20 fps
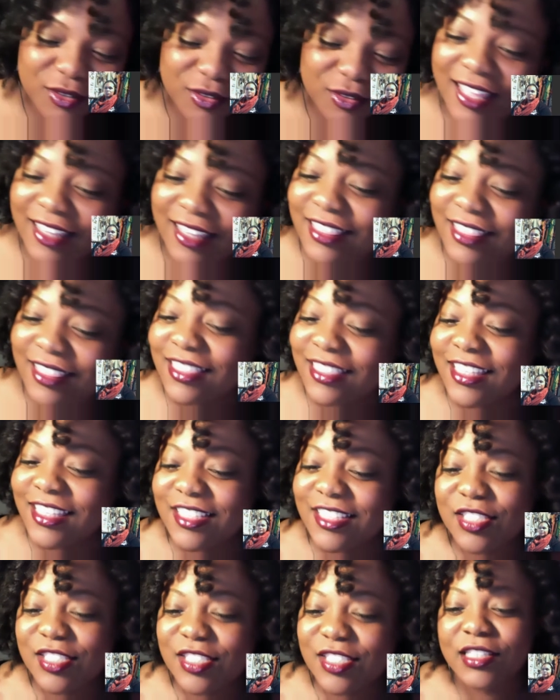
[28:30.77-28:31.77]
Like,
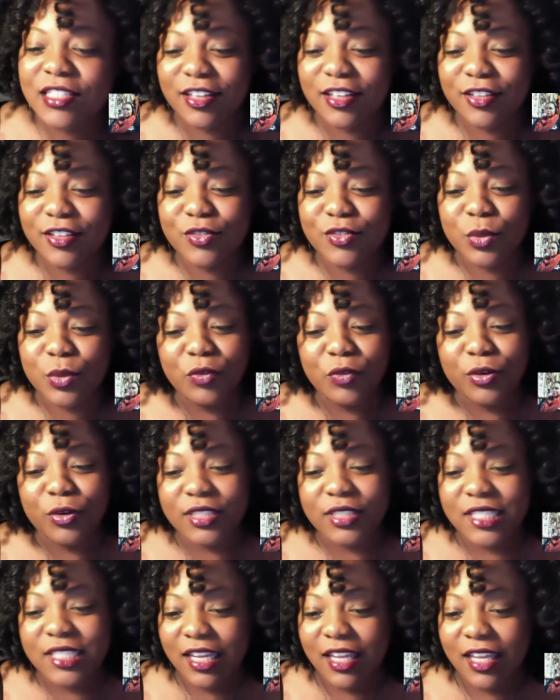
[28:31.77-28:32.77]
this year of
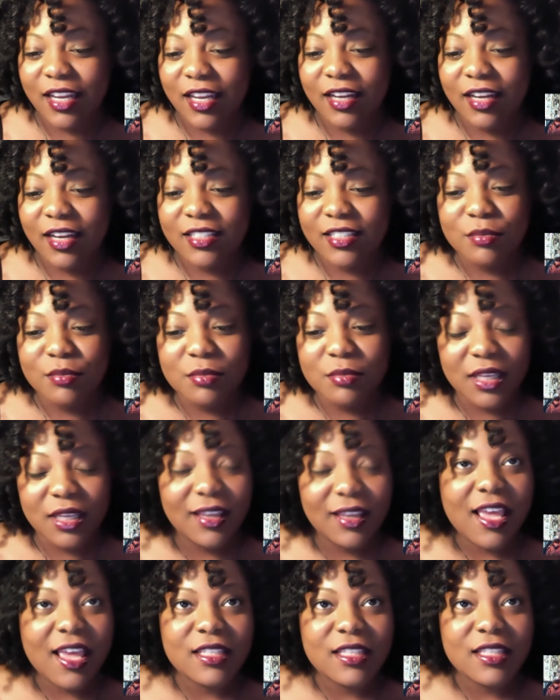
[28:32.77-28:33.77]
2014 to me
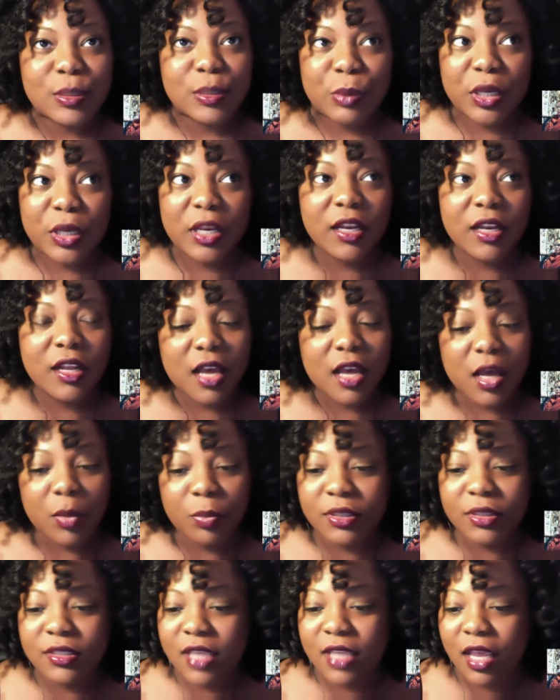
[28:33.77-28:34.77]
has been an
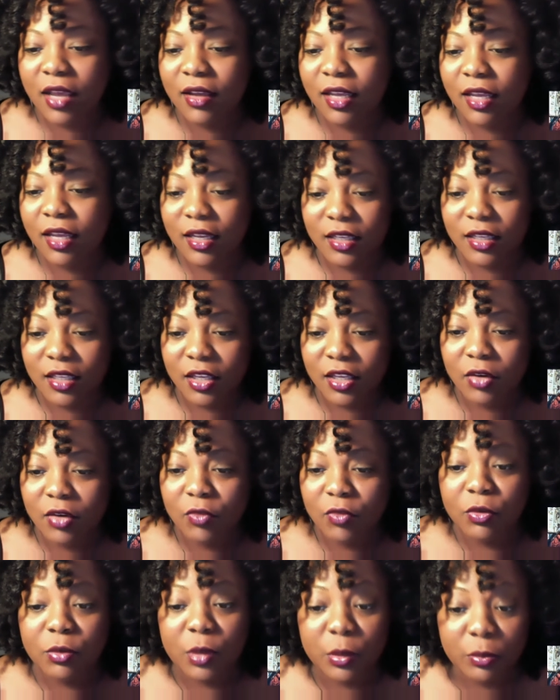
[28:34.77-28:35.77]
up and down kind of year
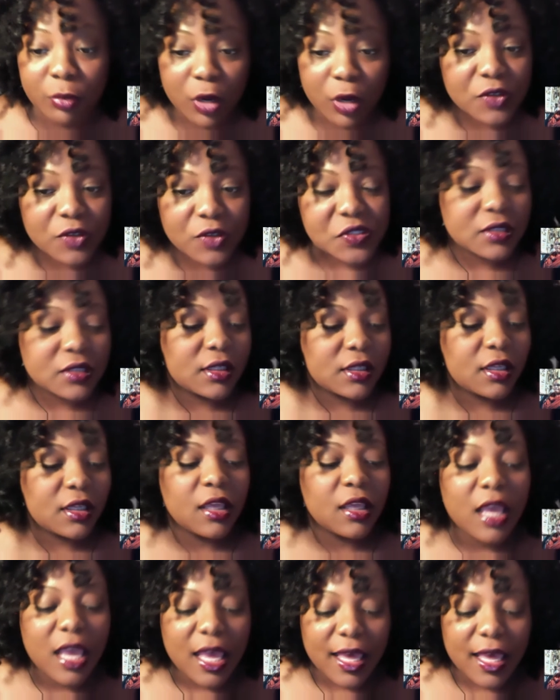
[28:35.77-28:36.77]
for me
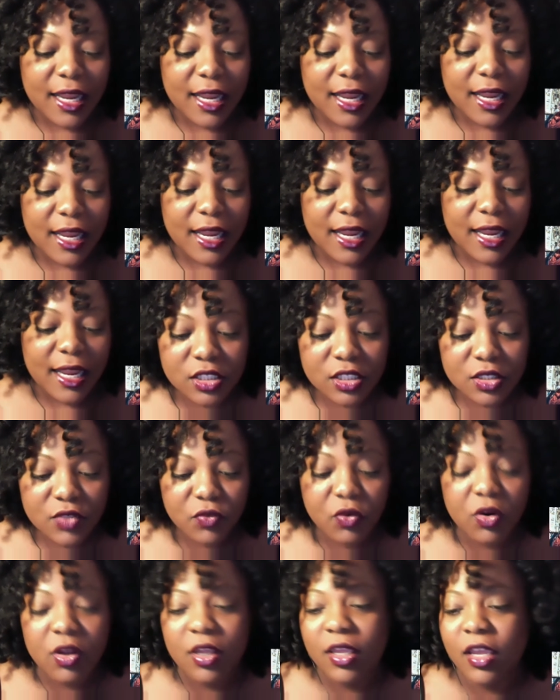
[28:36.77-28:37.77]
personally, and I think
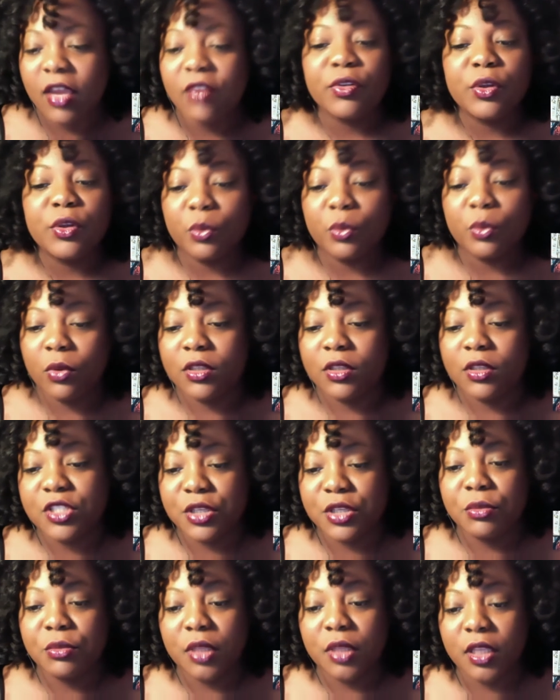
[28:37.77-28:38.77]
just for everyone
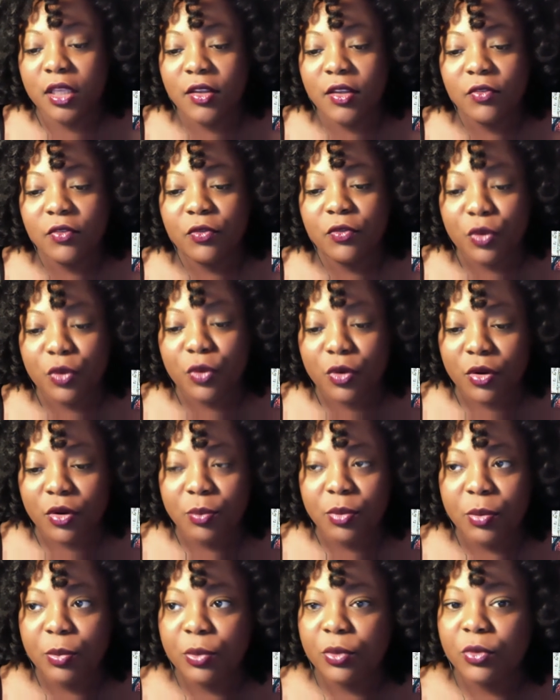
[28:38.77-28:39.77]
generally,
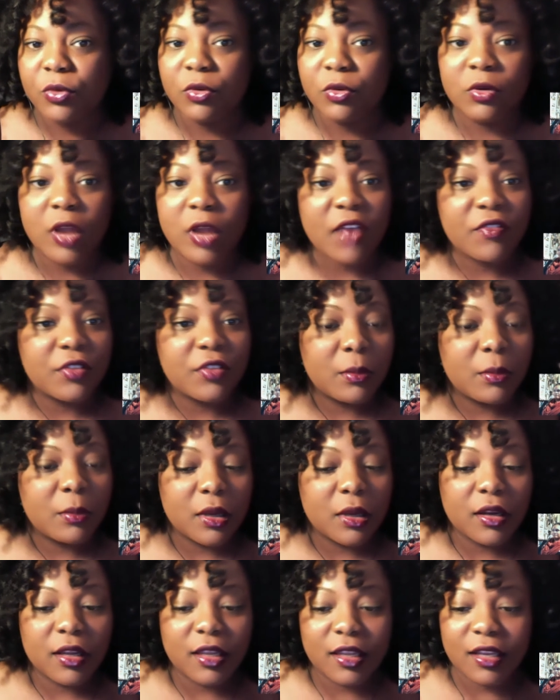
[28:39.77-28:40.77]
for people who are African
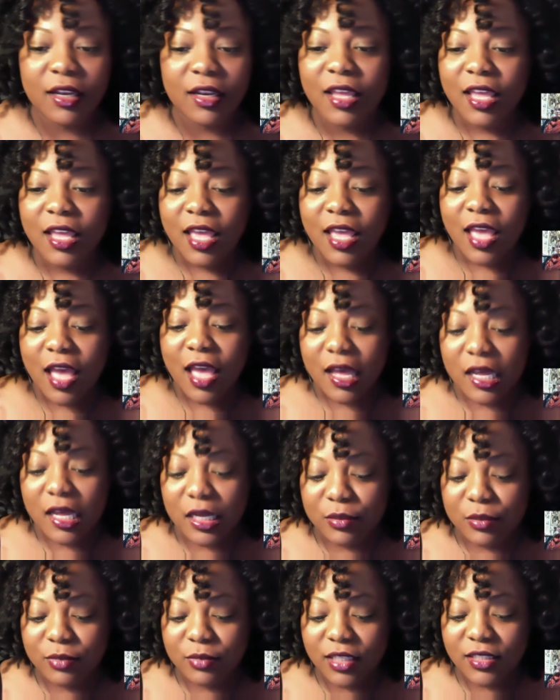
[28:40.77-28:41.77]
American.
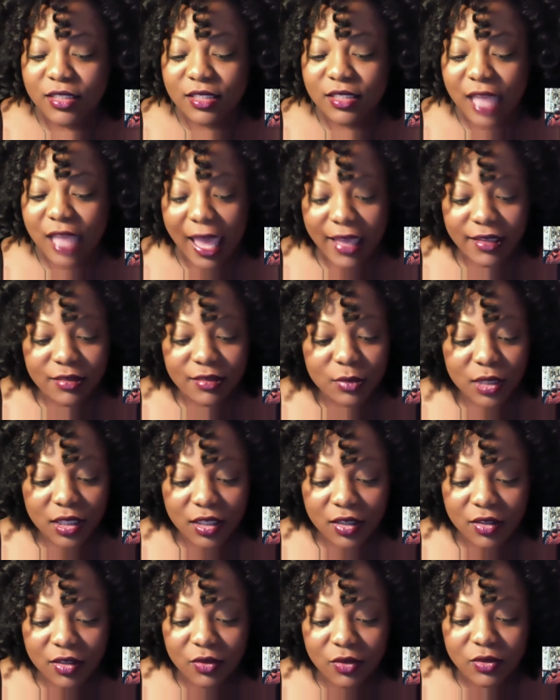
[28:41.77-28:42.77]
It saddened
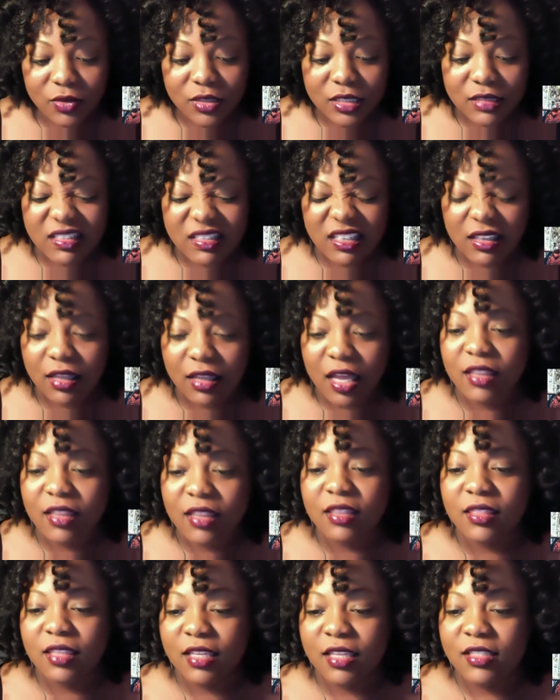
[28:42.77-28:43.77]
me to see a lot
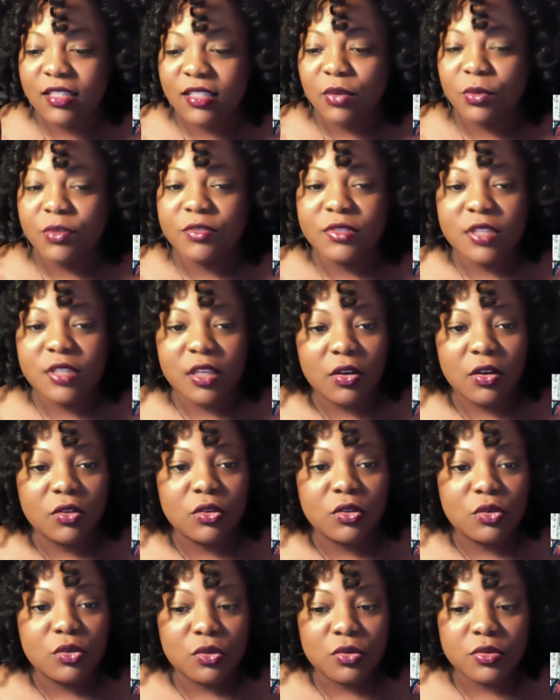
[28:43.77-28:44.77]
of the things that we've seen on
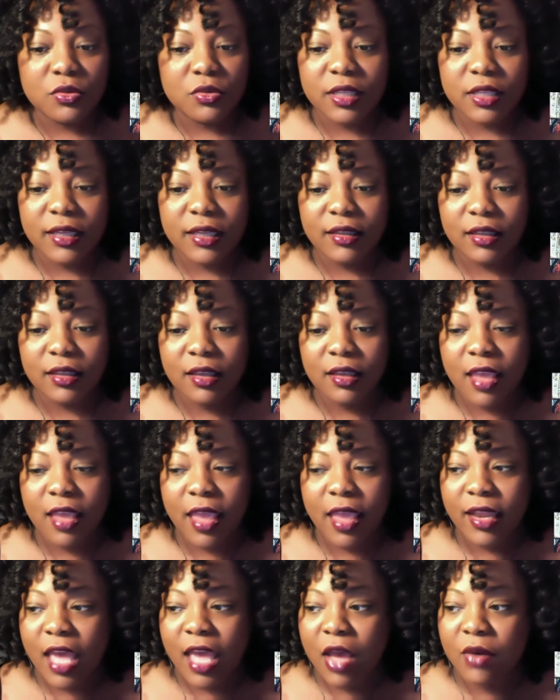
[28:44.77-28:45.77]
the news lately
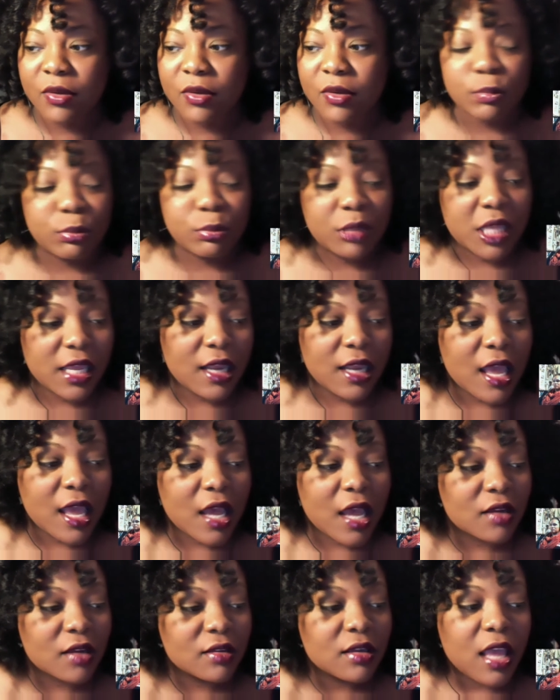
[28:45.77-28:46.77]
and how it's played
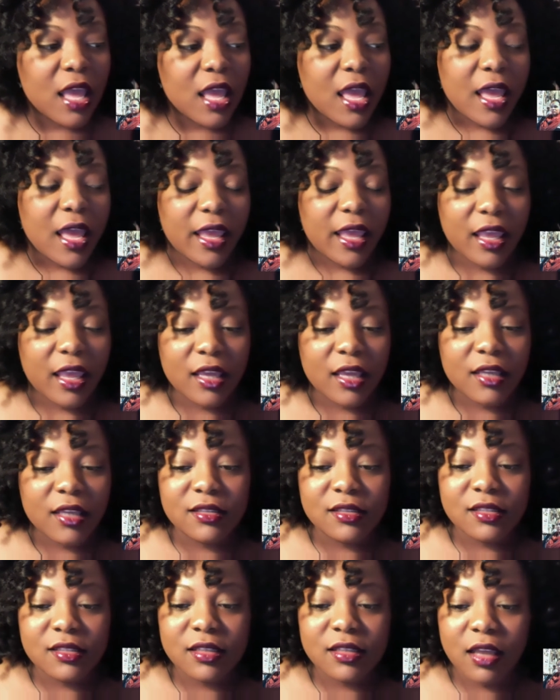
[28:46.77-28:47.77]
out,
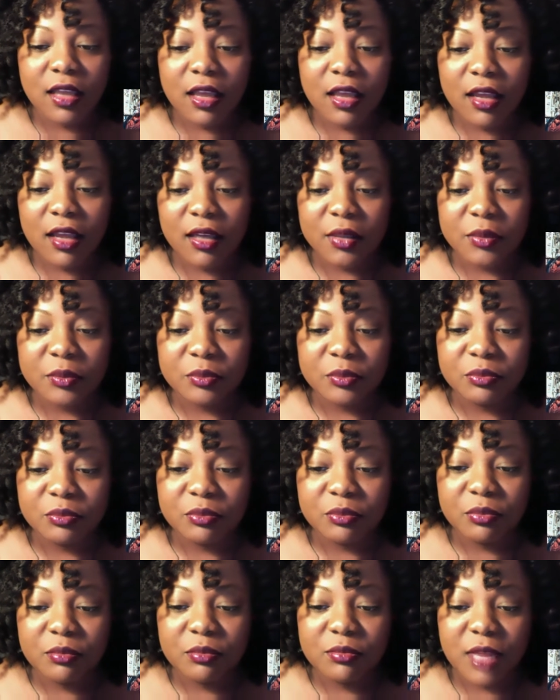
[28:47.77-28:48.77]
and
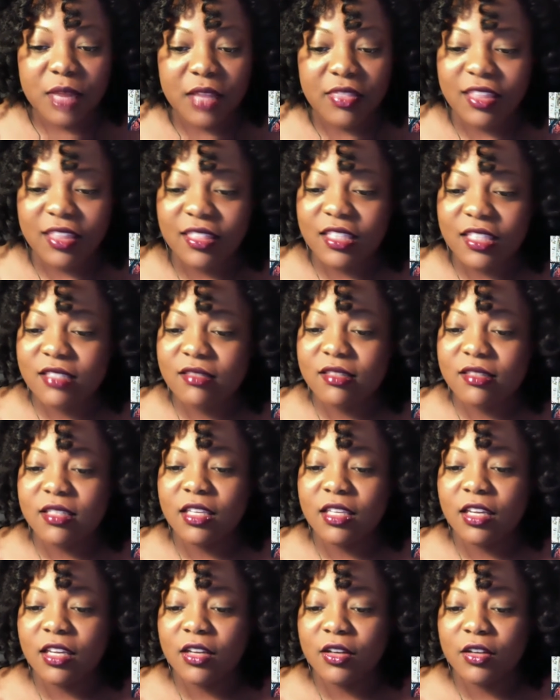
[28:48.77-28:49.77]
I think this is a
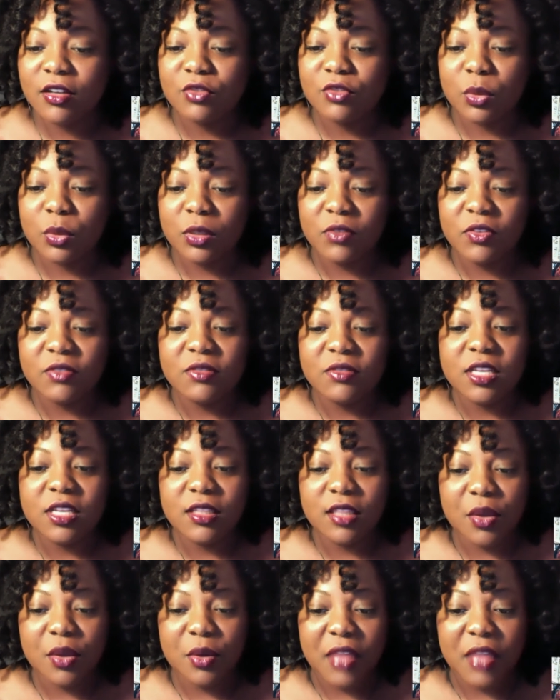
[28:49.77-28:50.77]
year of
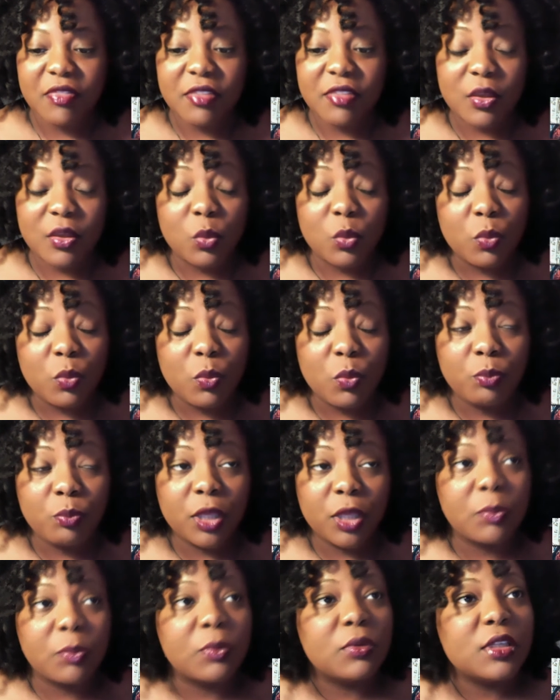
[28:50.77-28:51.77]
2015 that I think
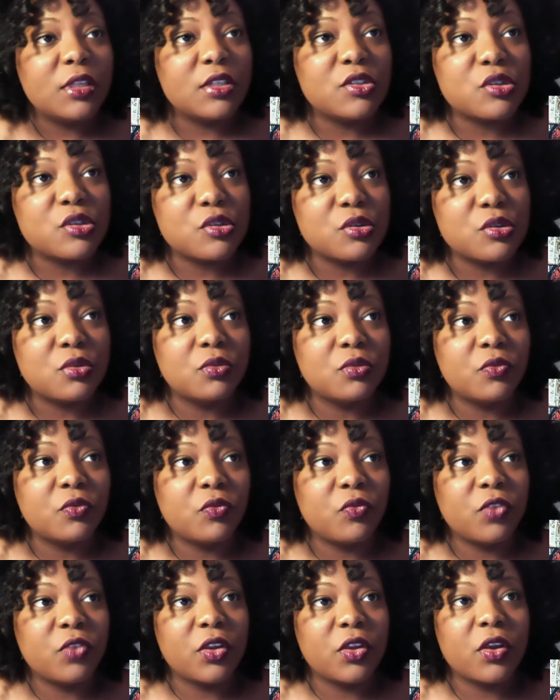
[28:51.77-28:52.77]
people need to
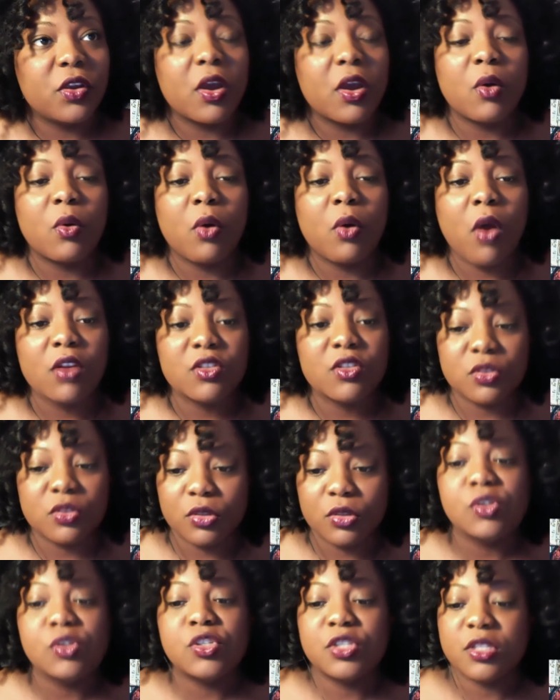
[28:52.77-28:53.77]
figure out our
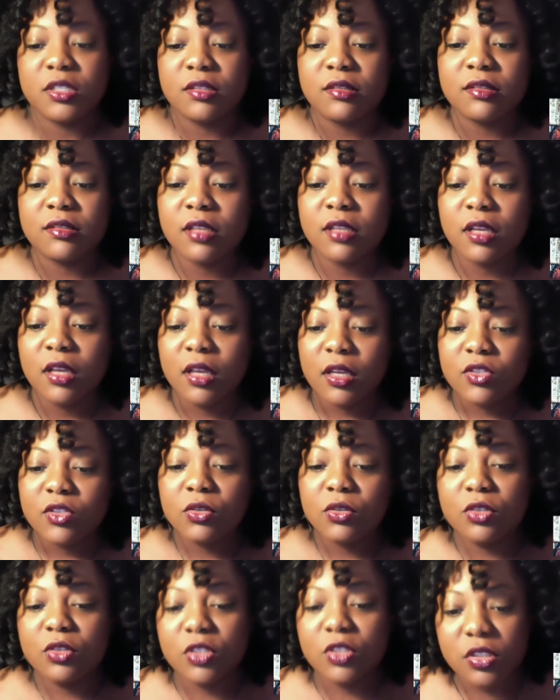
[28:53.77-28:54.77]
solutions
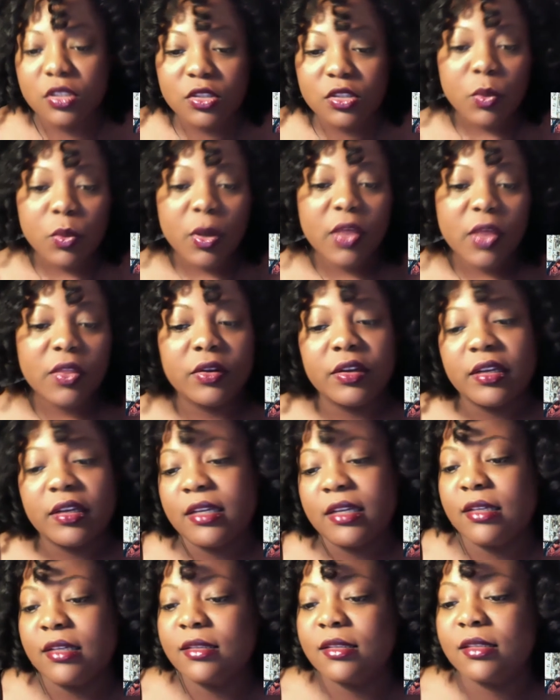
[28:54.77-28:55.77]
to whether
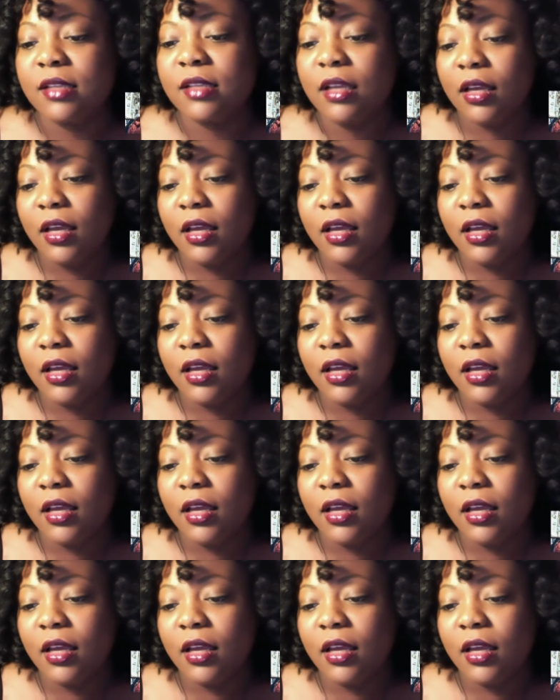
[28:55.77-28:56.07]
it's